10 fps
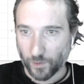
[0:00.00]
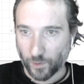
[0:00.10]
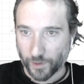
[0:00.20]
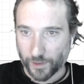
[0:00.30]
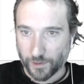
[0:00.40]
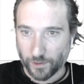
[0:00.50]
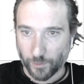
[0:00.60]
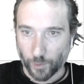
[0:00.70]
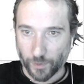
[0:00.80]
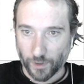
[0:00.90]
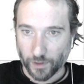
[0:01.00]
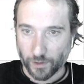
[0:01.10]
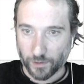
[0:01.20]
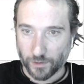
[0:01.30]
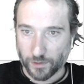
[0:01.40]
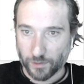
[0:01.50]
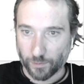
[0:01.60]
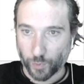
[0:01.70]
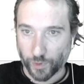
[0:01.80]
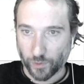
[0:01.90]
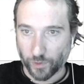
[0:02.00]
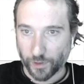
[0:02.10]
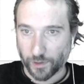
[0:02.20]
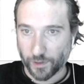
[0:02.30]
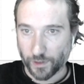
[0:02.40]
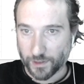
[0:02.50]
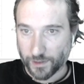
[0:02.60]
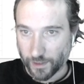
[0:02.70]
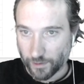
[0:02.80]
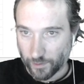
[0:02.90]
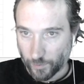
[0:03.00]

on it at the moment. I can just put it on it in a second,